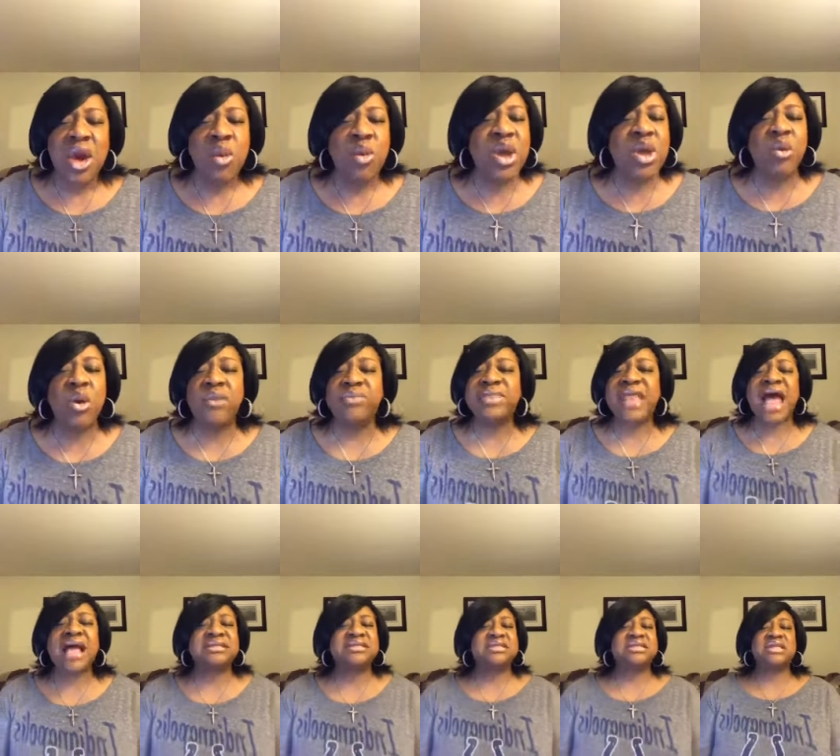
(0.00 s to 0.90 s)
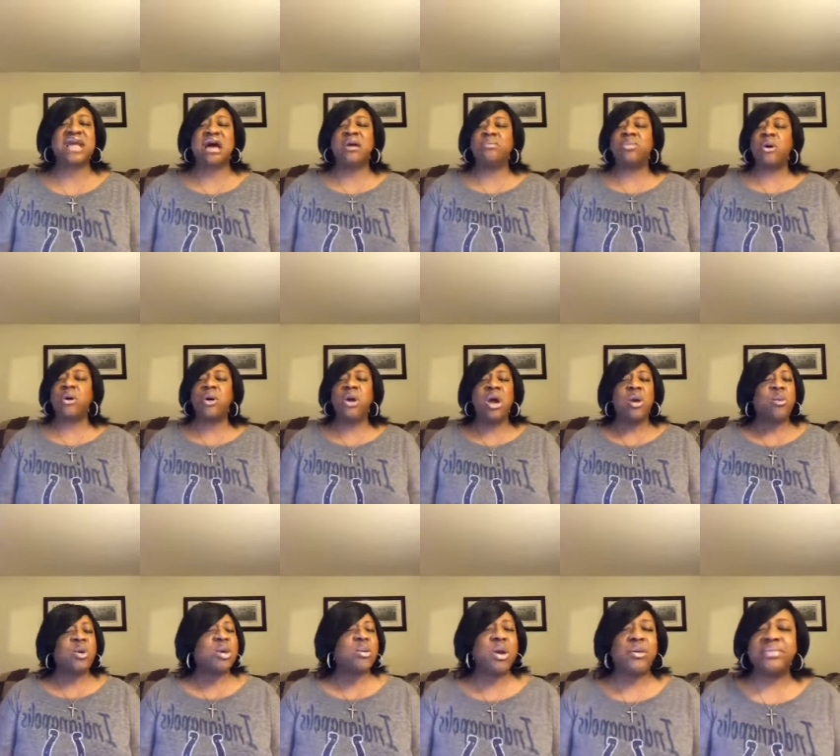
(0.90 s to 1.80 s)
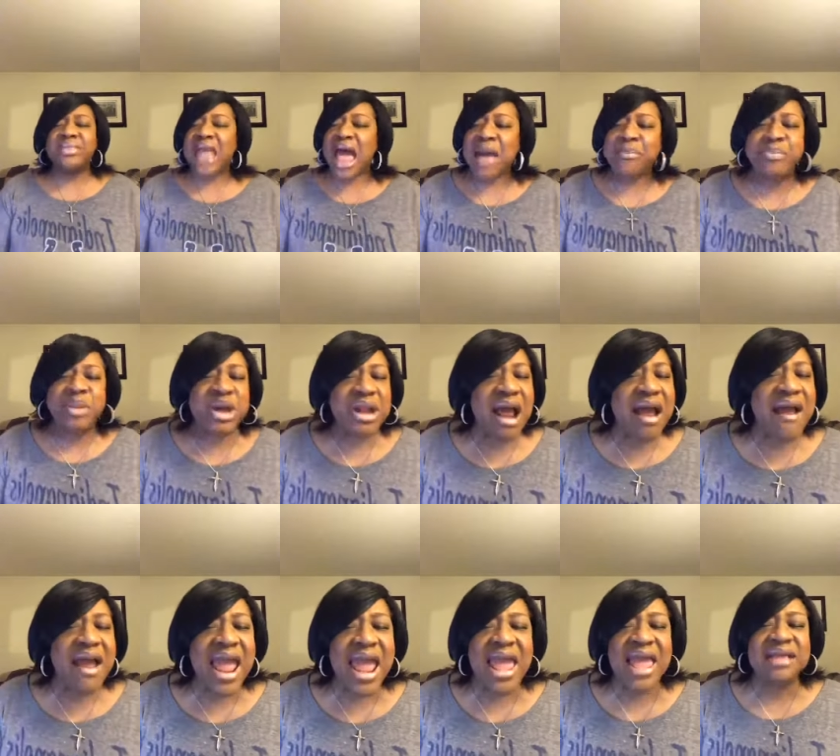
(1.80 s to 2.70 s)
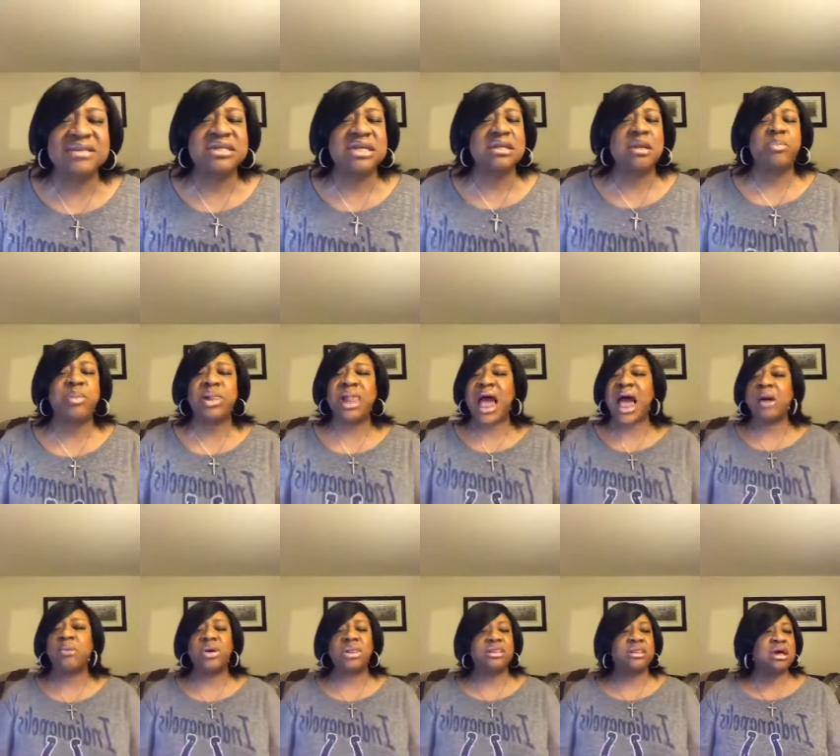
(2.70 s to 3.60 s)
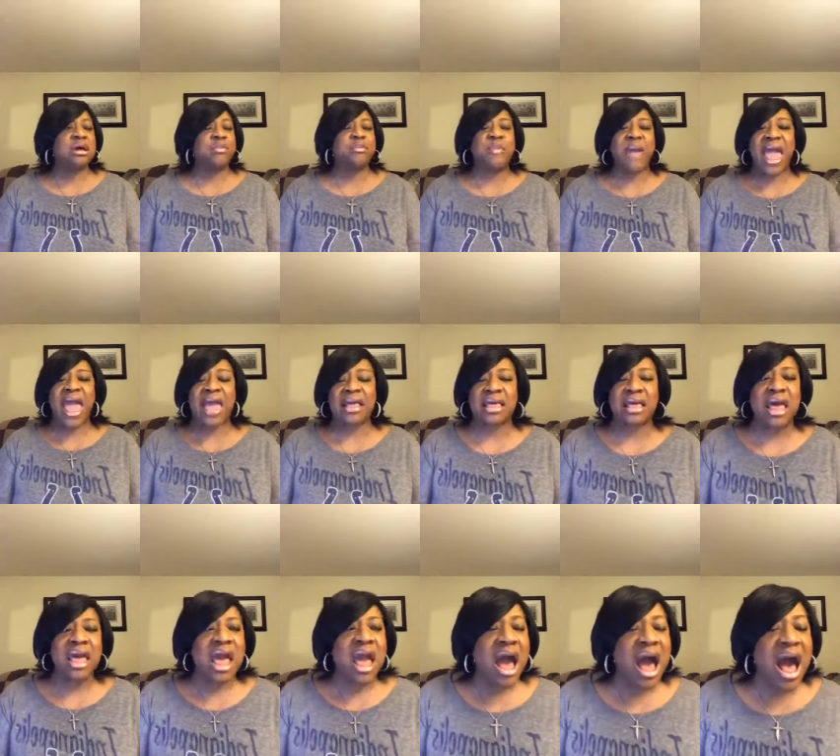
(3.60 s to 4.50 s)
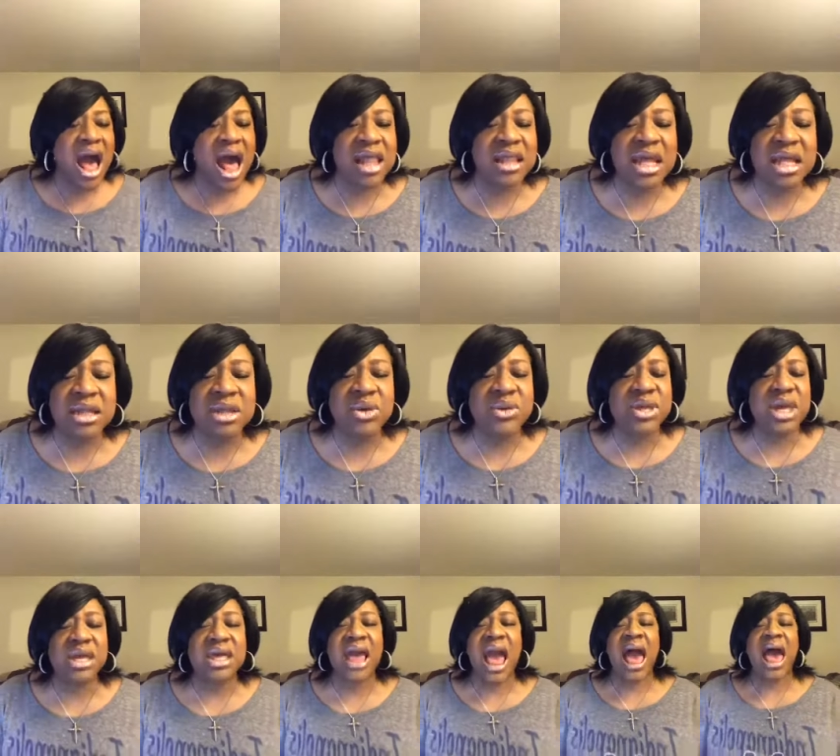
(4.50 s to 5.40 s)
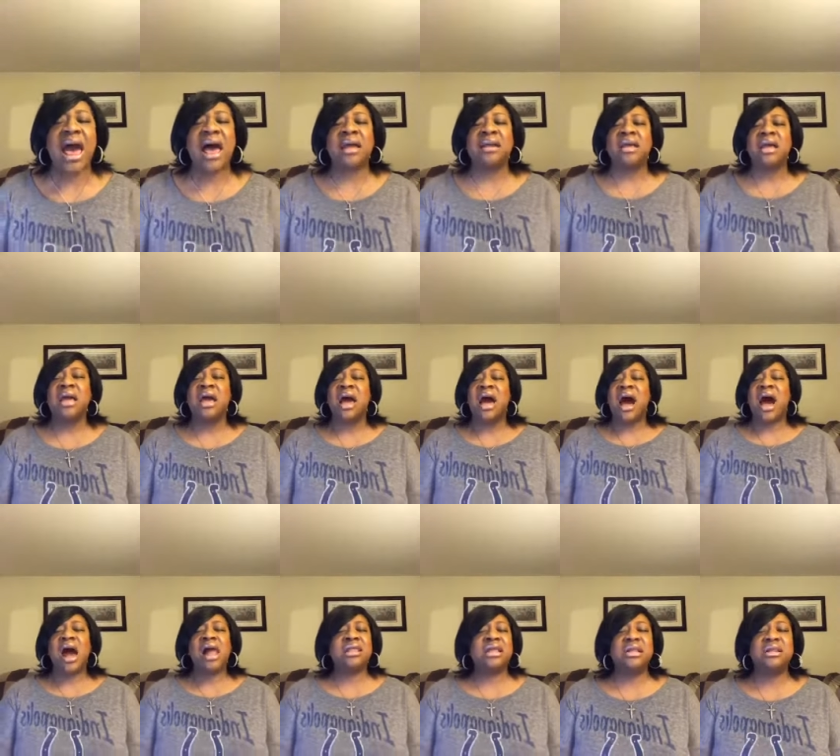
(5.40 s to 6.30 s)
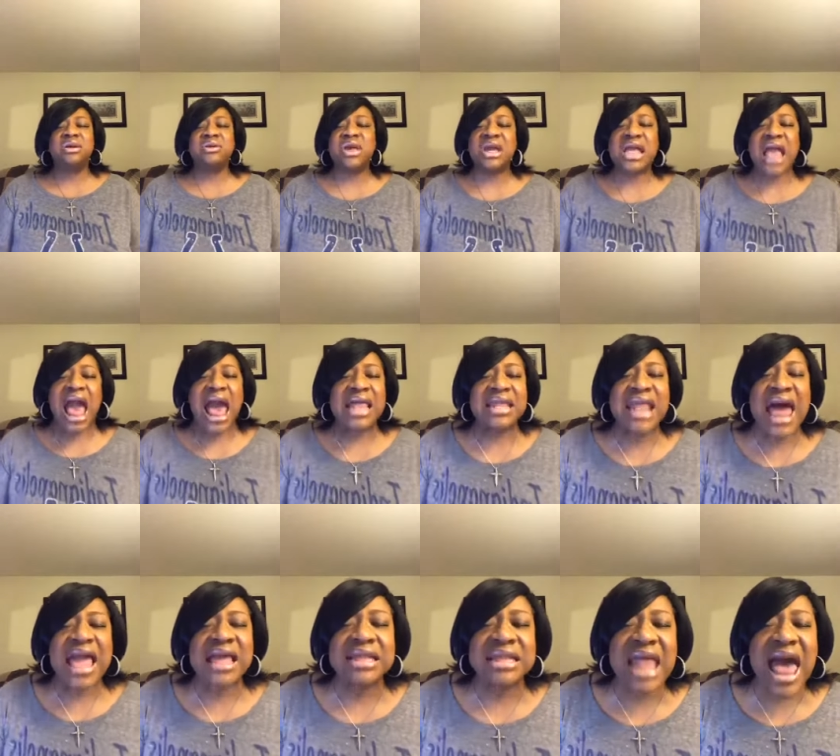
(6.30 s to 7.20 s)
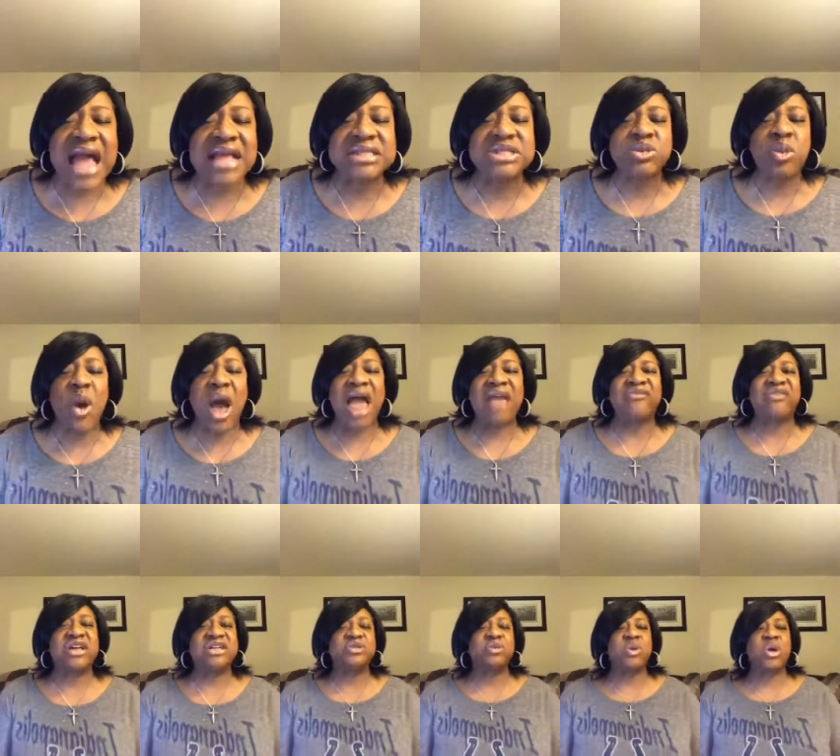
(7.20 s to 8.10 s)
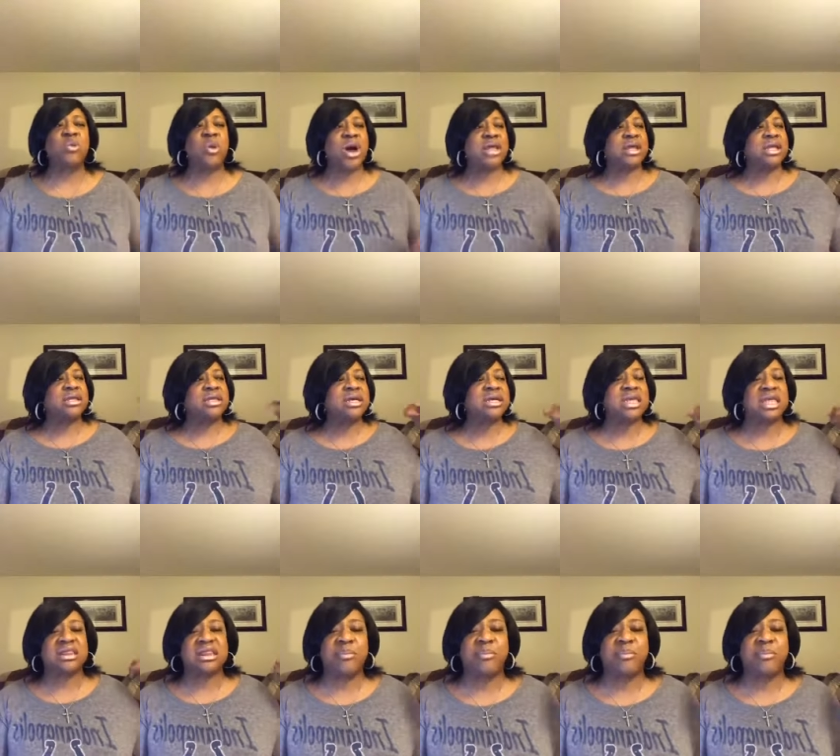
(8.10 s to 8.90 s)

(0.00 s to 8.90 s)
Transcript: We will not stumble. We will not put our hand to the plow and look back. Hallelujah, God. Hallelujah, God, like Lot's wife, because we want to look at